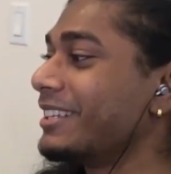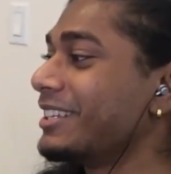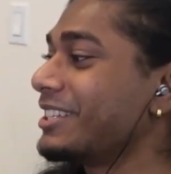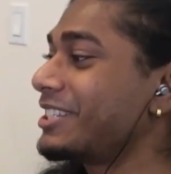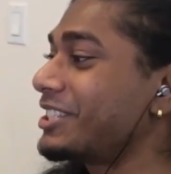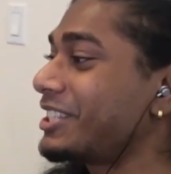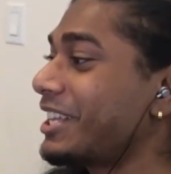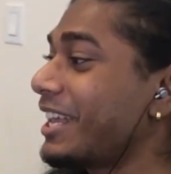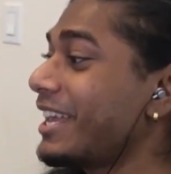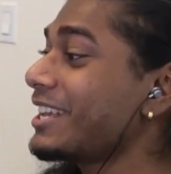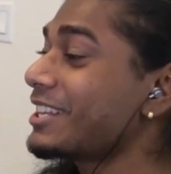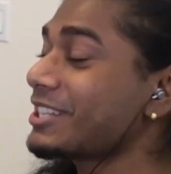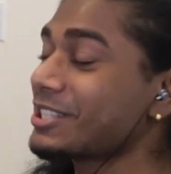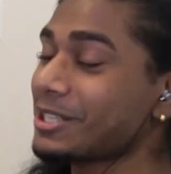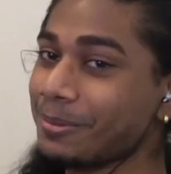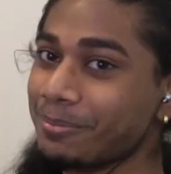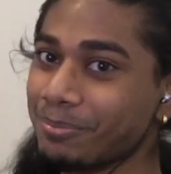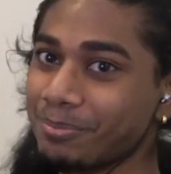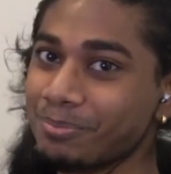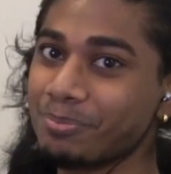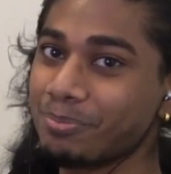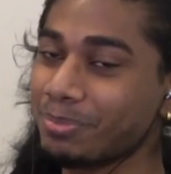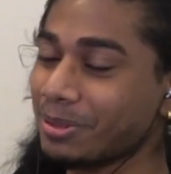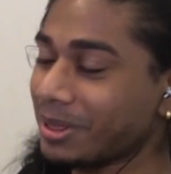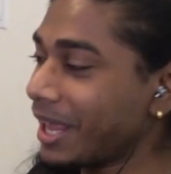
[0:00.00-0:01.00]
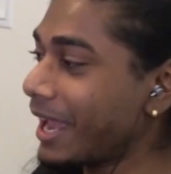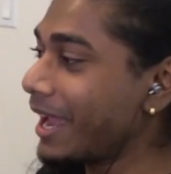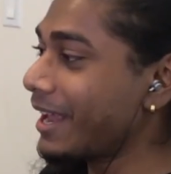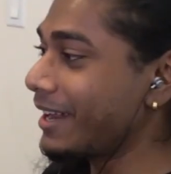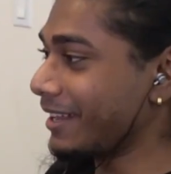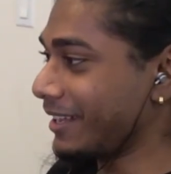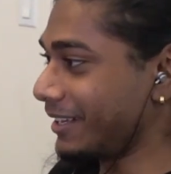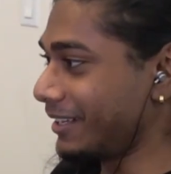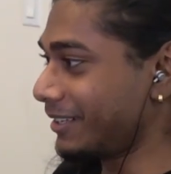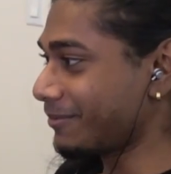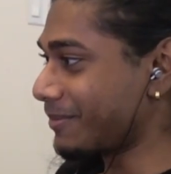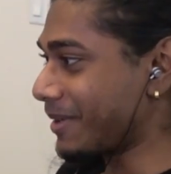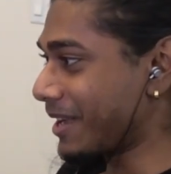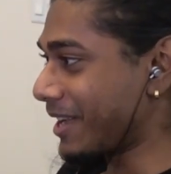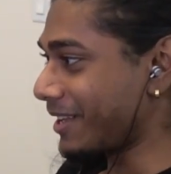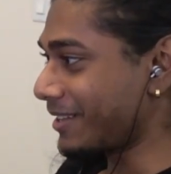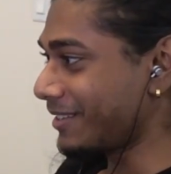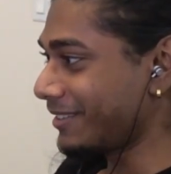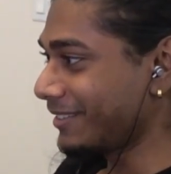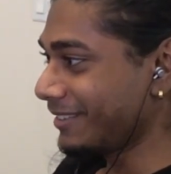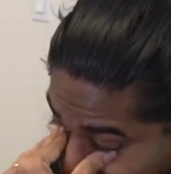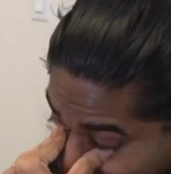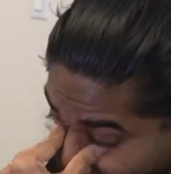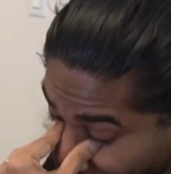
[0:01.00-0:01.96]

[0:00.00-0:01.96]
This takes some planning, man.